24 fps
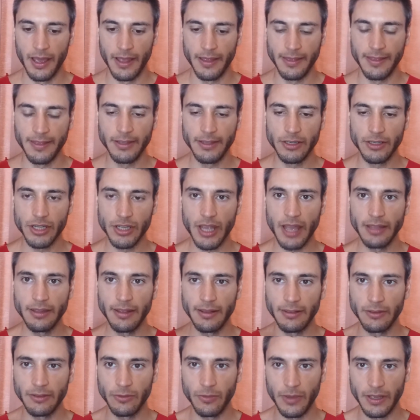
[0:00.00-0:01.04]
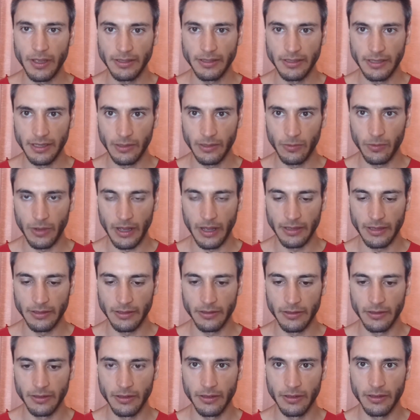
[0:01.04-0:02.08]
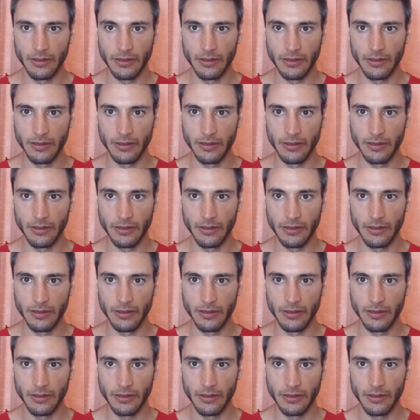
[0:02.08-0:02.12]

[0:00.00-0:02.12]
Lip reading: The channel 21,